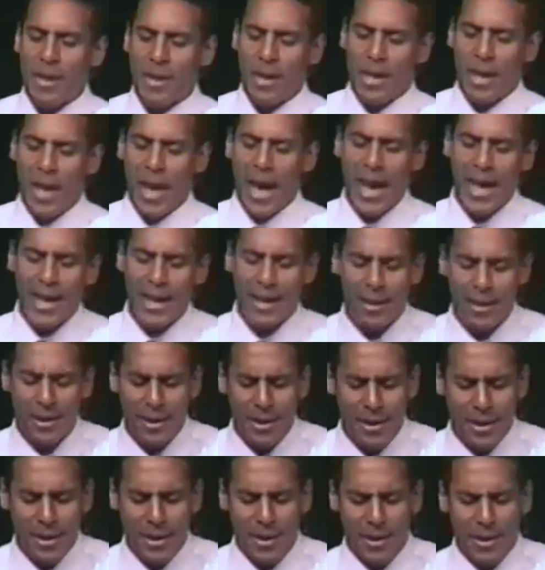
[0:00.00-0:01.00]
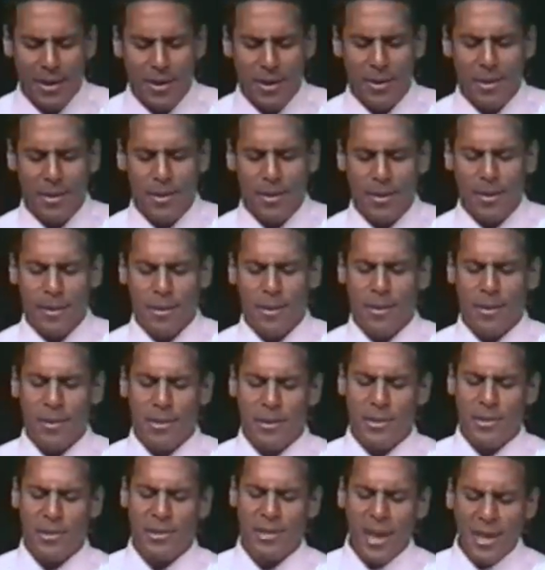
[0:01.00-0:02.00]
had a
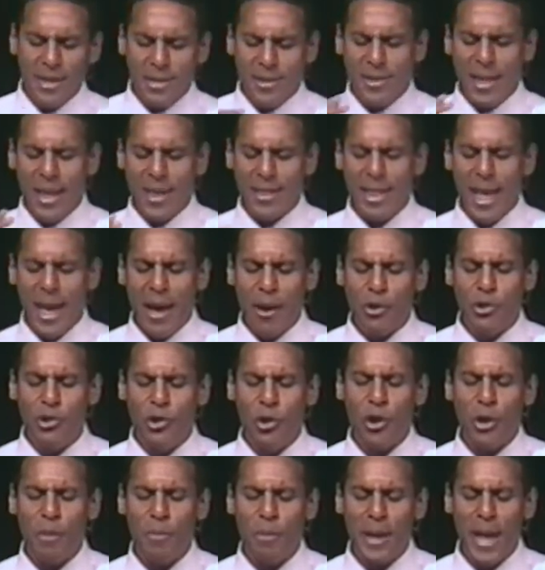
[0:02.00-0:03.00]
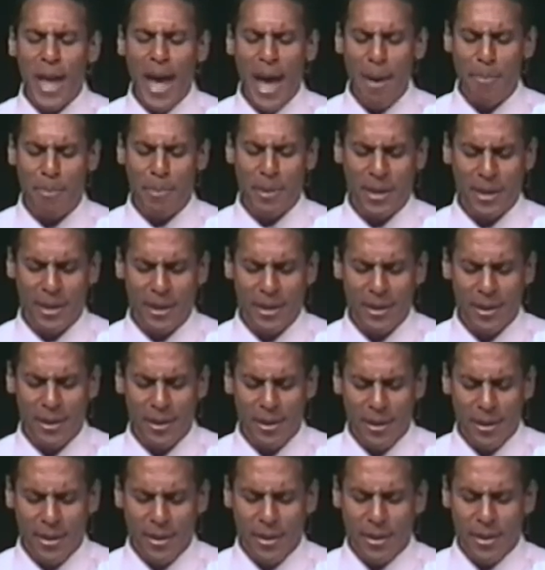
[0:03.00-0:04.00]
sense that that has already been happening,
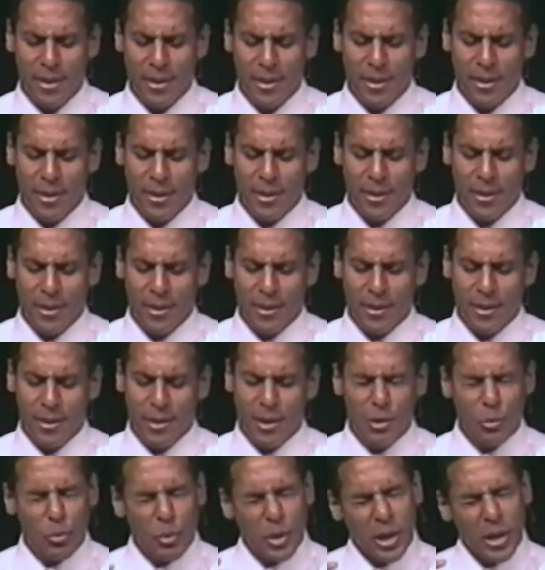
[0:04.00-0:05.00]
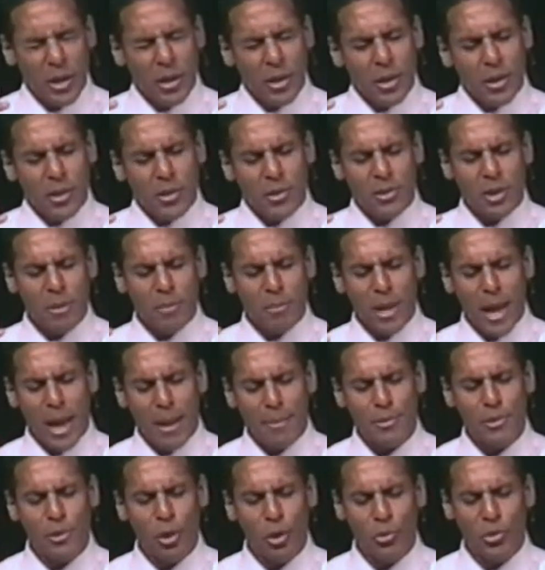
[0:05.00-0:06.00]
because we
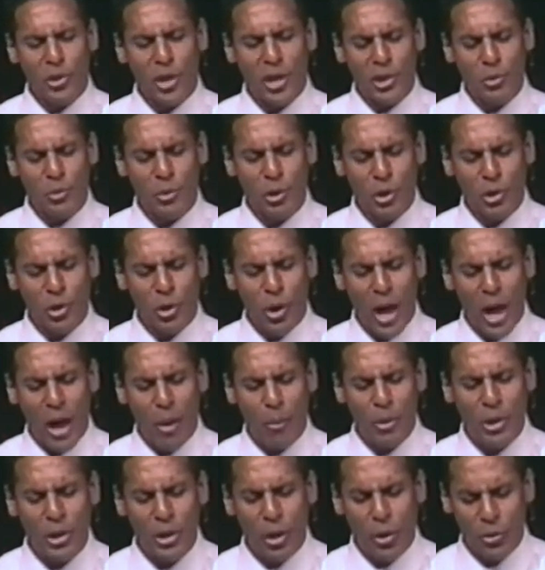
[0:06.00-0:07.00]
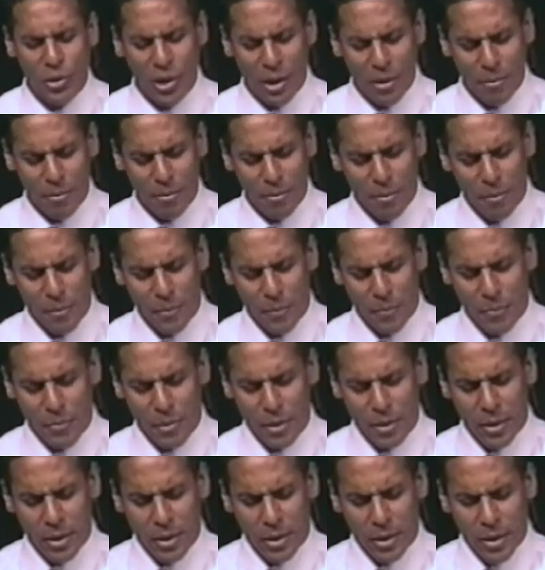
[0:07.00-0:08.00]
sometimes know things. We don't know how we know them.
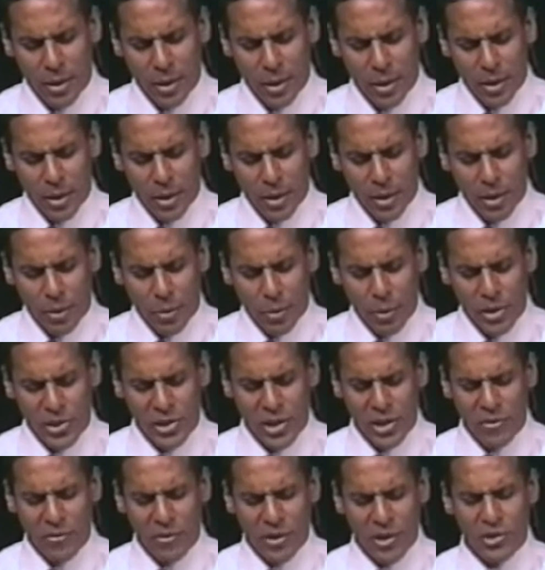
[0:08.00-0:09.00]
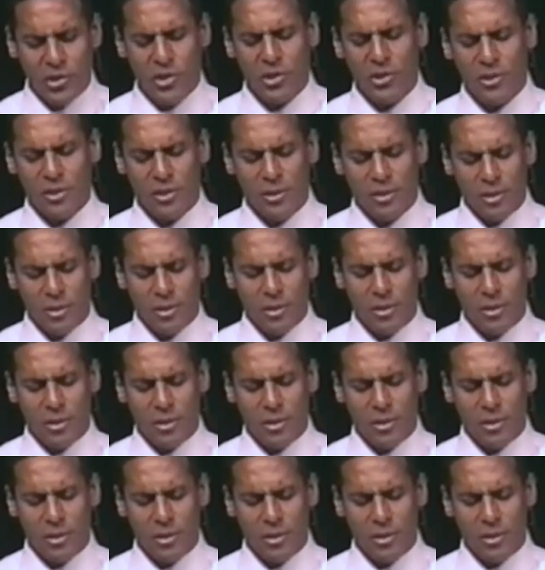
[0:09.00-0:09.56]
We see visions.